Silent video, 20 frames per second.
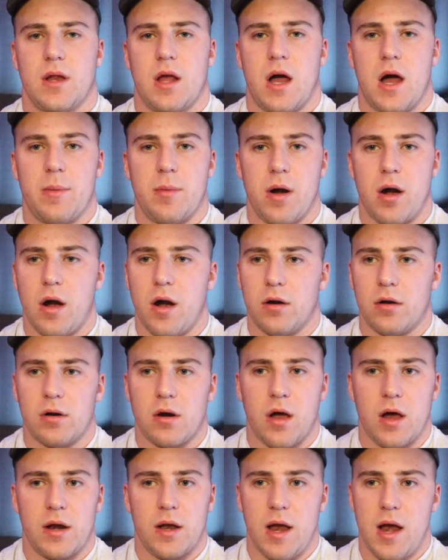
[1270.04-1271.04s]
I'm
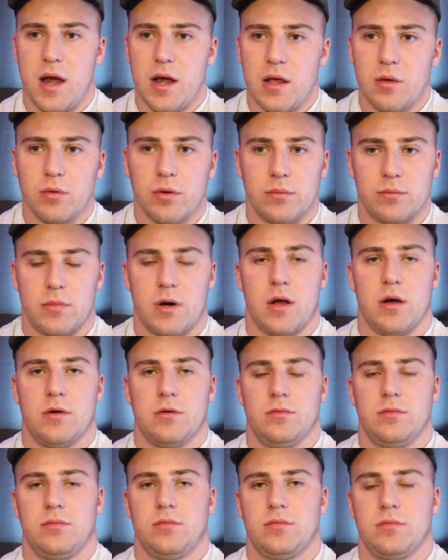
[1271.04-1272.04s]
harder on anyone,
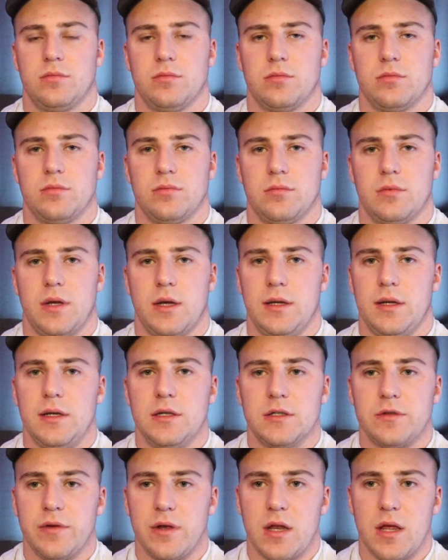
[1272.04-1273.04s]
bro, in
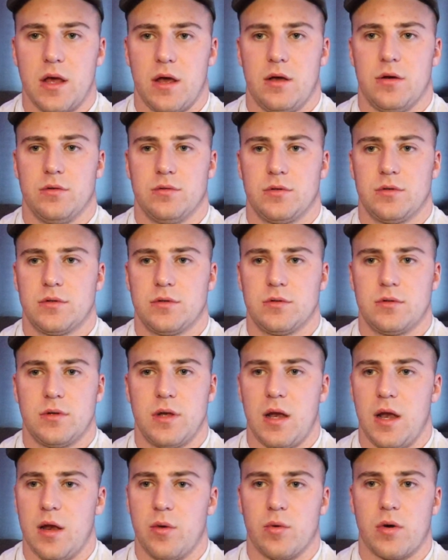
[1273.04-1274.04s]
these videos
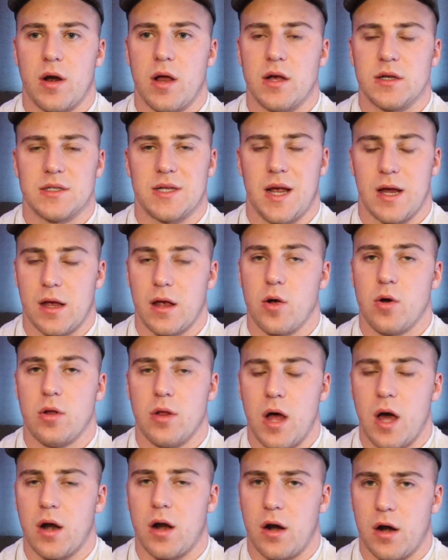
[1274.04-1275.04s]
than anywhere else. And I could go a
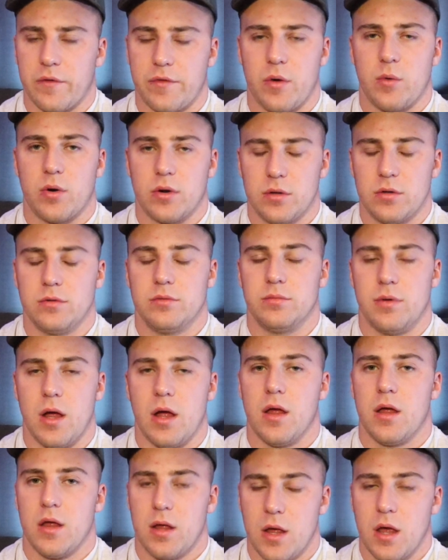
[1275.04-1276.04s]
lot harder if I want to.
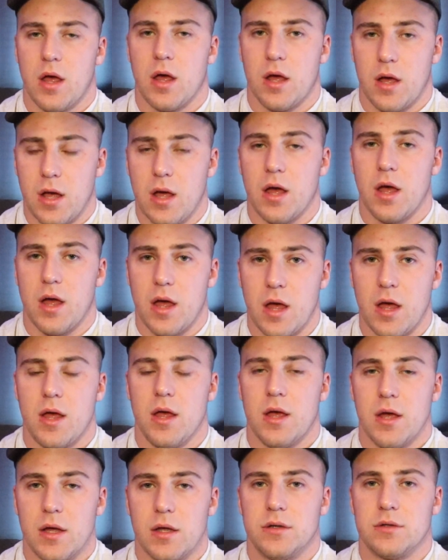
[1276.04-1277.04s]

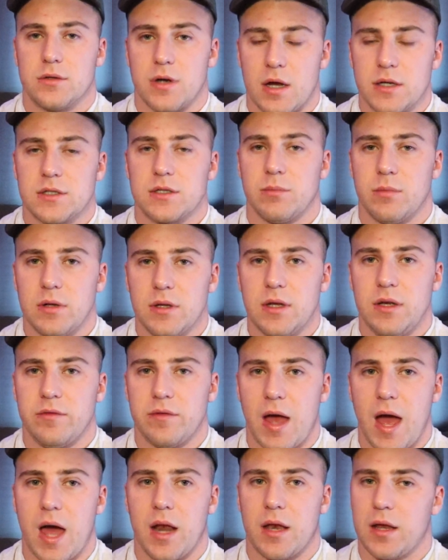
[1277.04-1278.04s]
Trust and
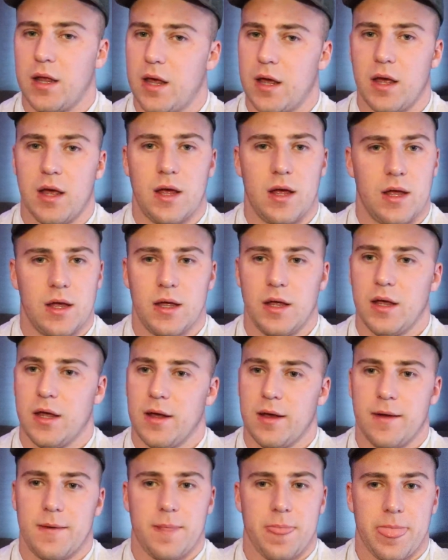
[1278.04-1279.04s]
believe that.
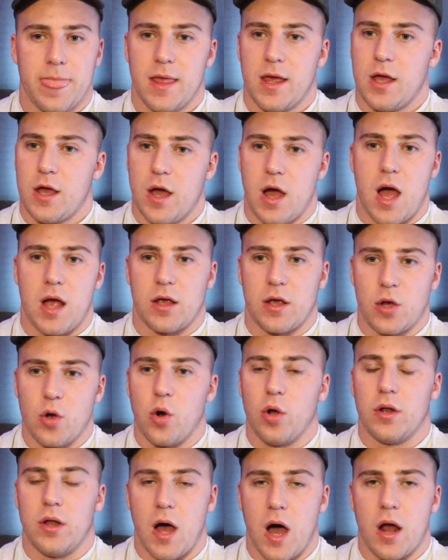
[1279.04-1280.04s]
I could
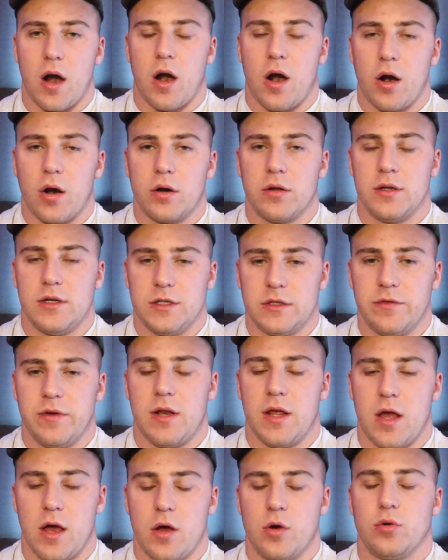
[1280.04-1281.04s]
go a lot harder in these
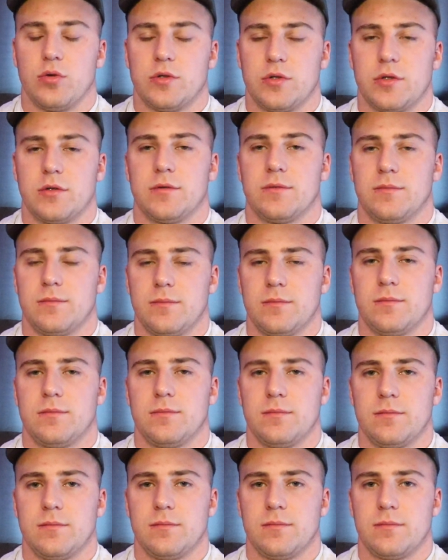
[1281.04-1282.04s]
videos.
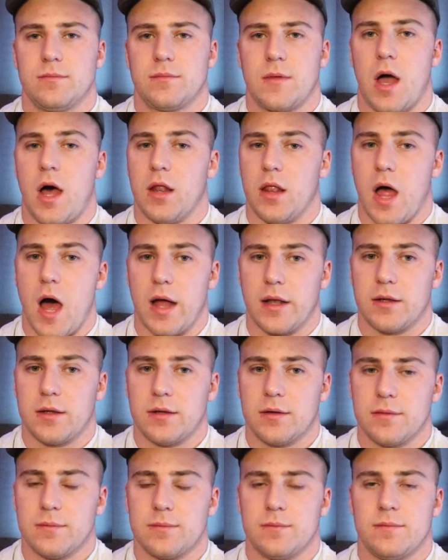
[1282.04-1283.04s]
A lot.